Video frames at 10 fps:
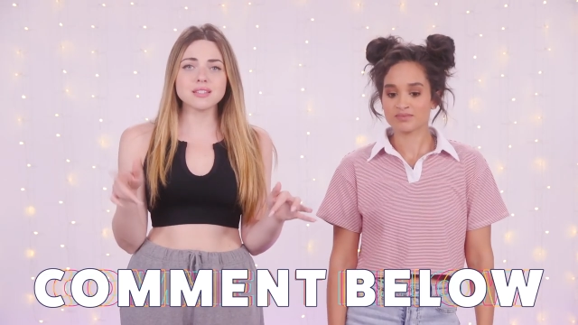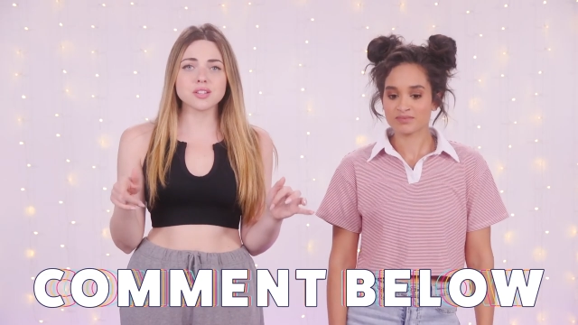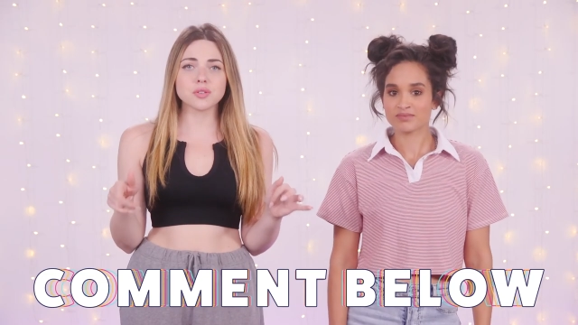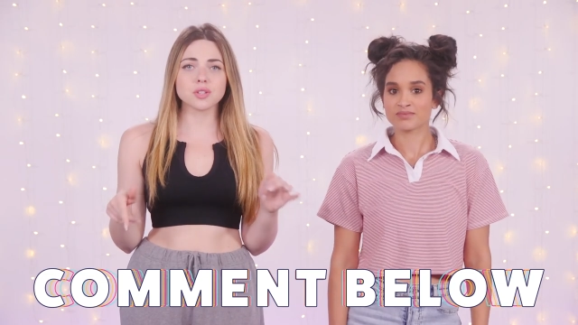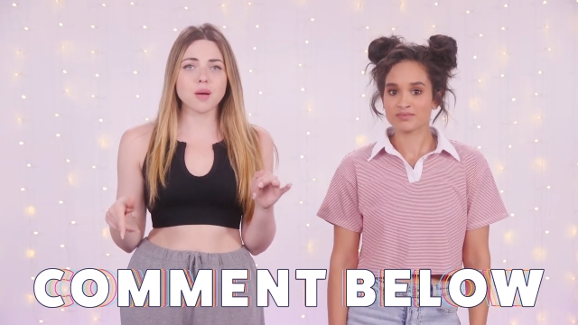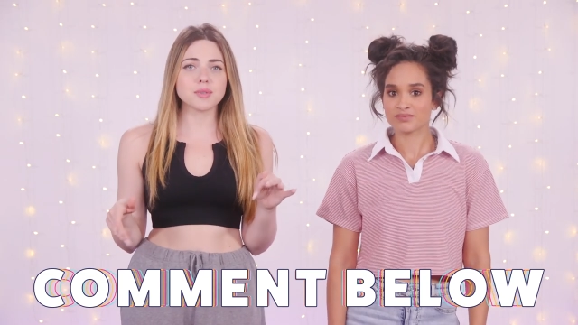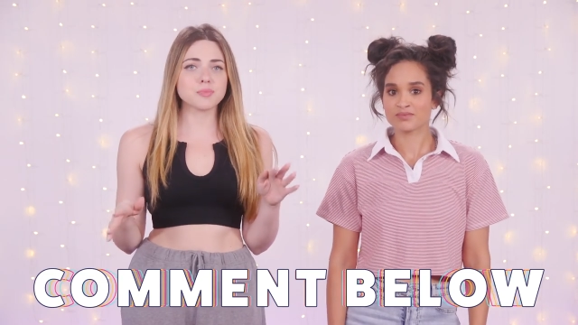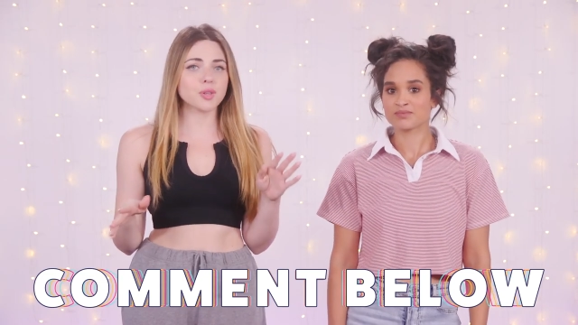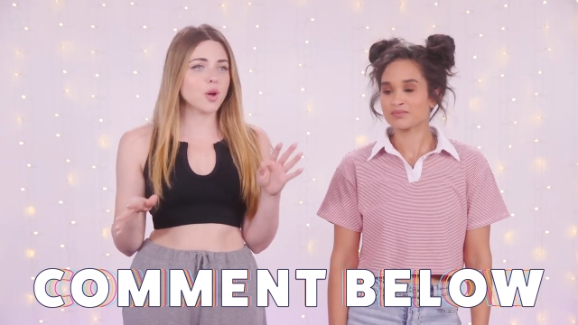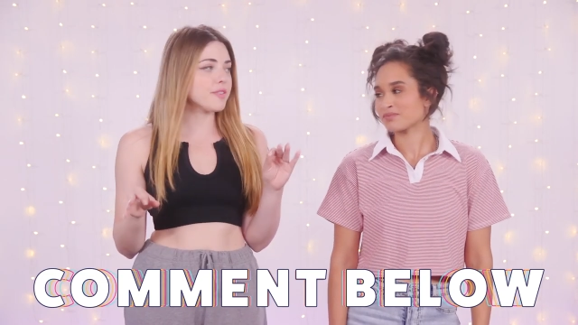Speaker 1: let us know in the comments
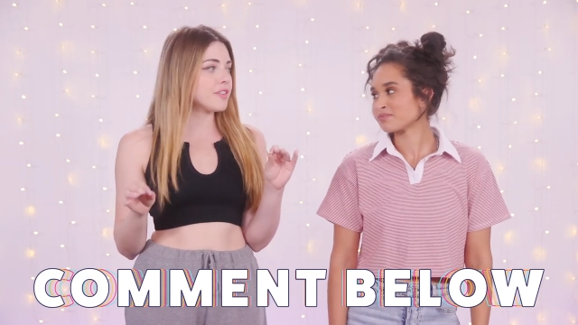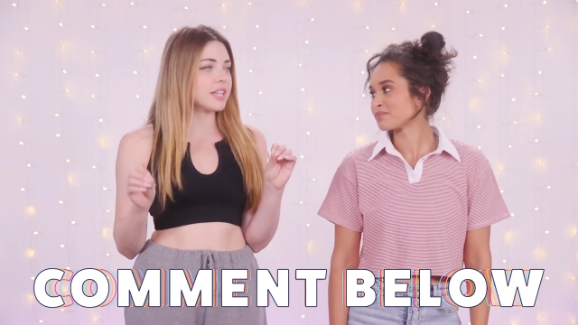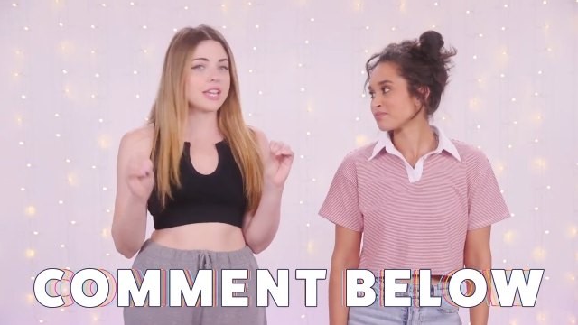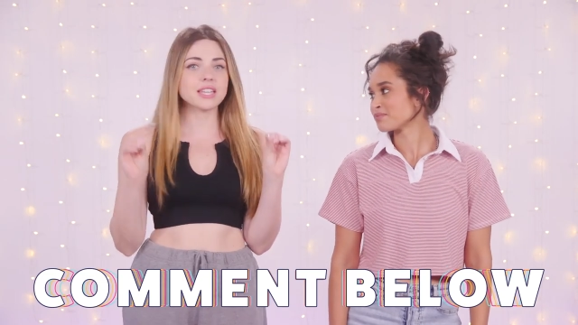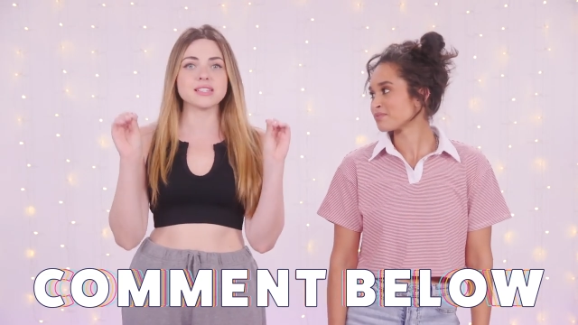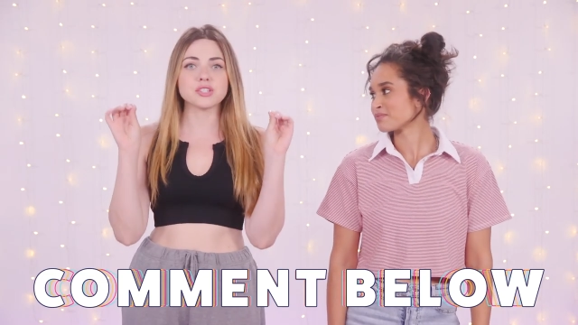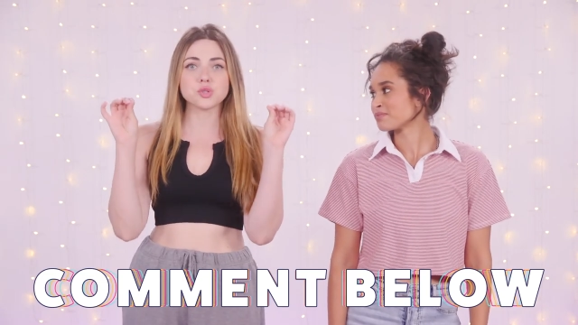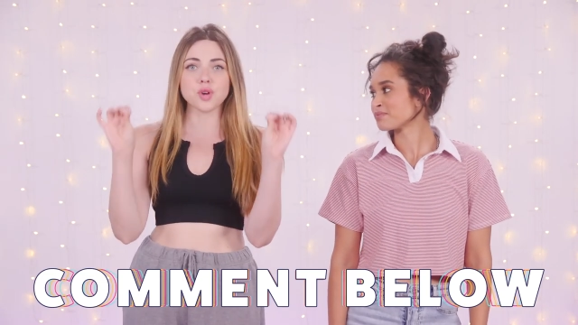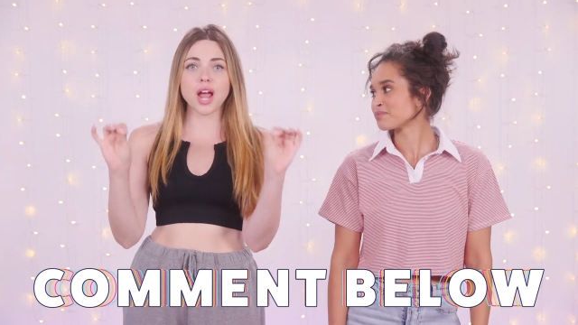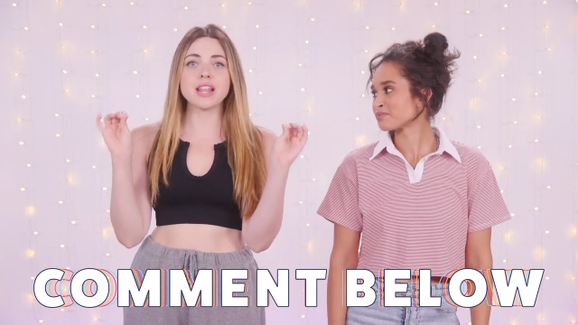below if it like is a
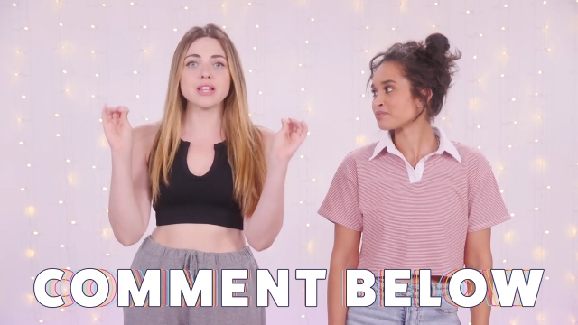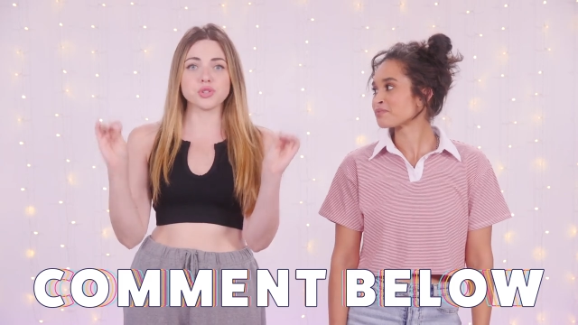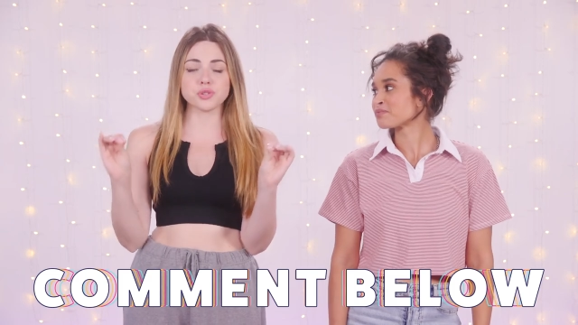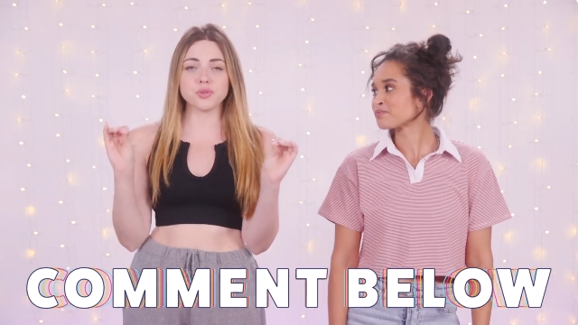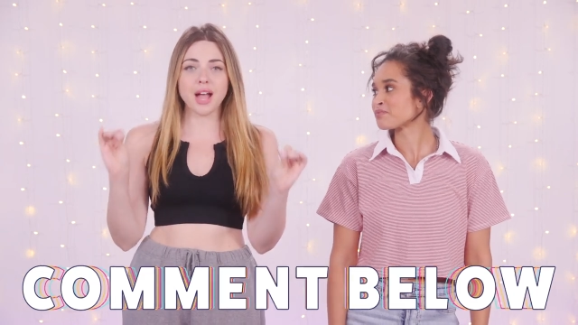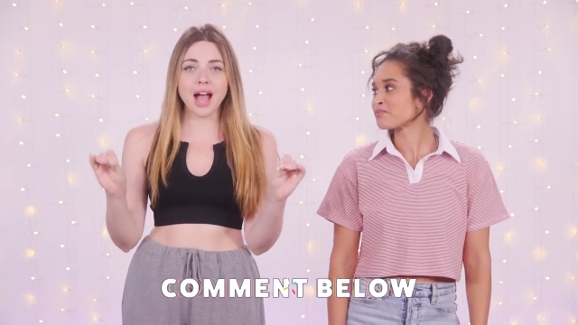tried and true